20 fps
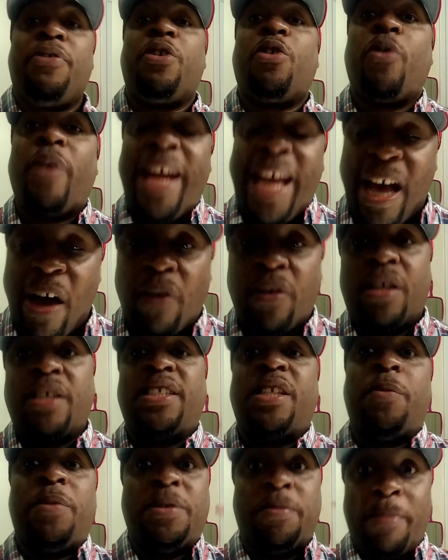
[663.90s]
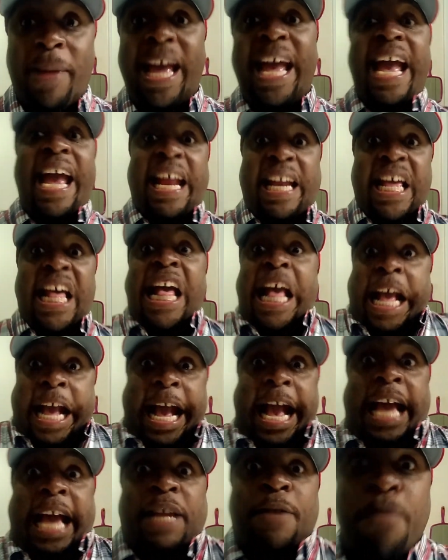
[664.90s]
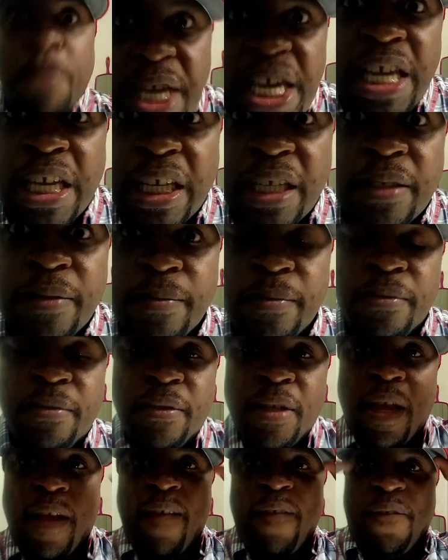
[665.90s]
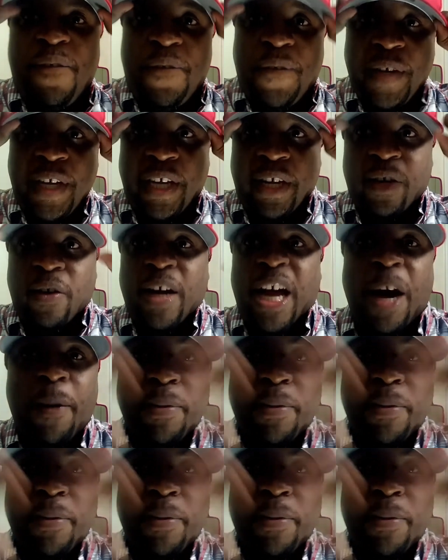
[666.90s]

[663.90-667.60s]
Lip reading: of the ground because he was mad at me. Fear.